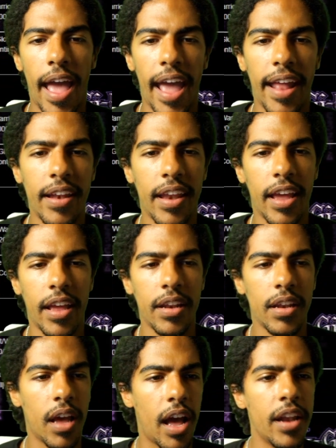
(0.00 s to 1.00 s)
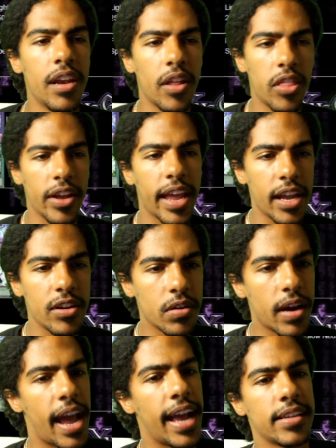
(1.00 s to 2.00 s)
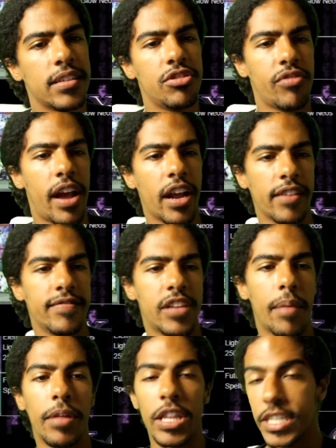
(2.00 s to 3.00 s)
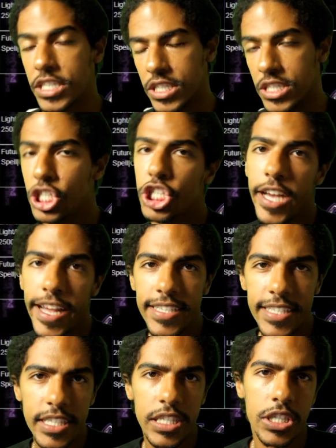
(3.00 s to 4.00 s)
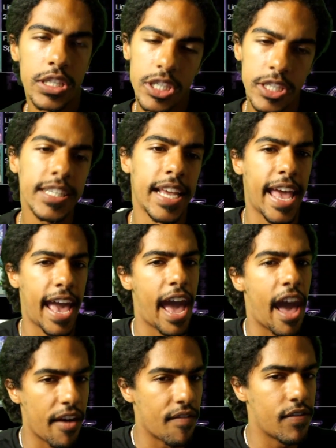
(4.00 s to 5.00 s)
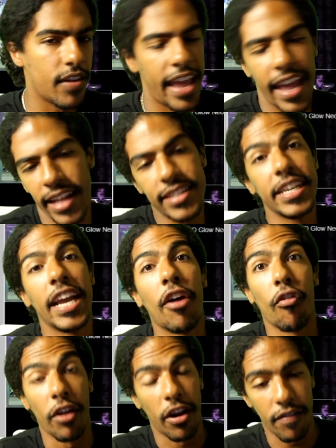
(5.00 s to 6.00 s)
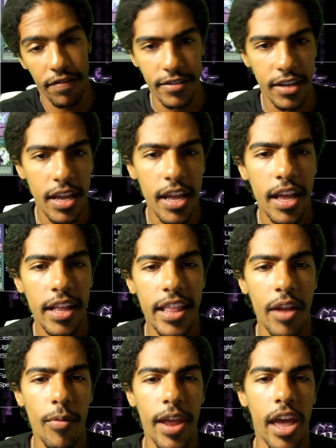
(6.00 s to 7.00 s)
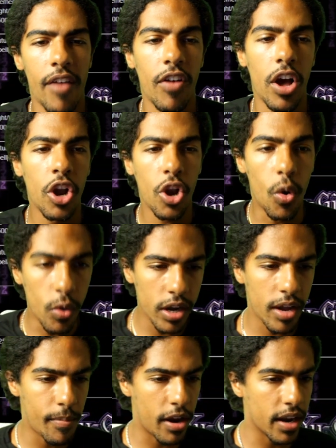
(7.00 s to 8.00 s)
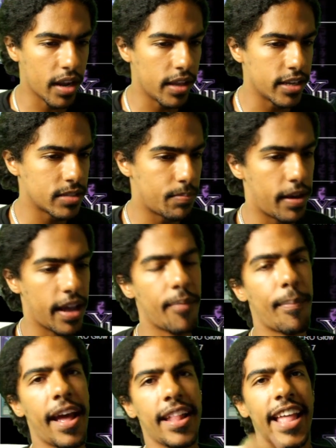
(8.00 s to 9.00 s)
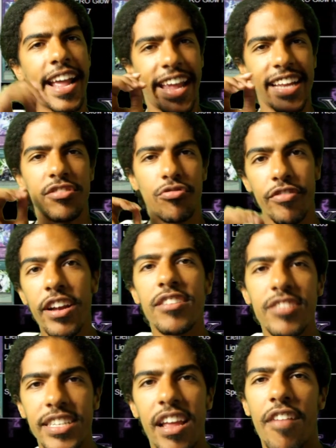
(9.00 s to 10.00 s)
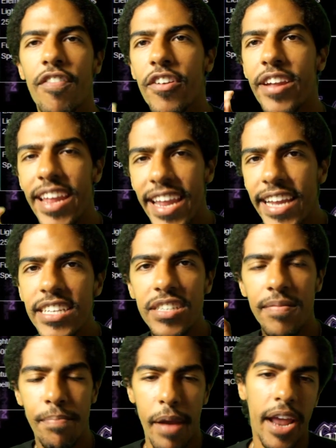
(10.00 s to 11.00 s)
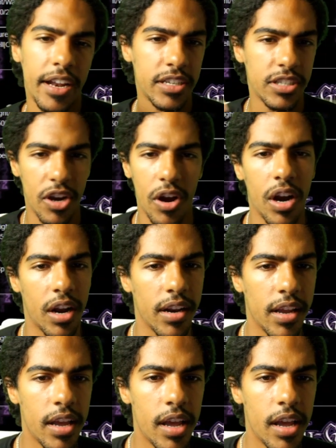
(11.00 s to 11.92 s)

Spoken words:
and then another Gandora X, the Dragon of Demolition, just to have and to get rid of. Then we have a Golden Homunculus, but that gains 300 attack for each banished card.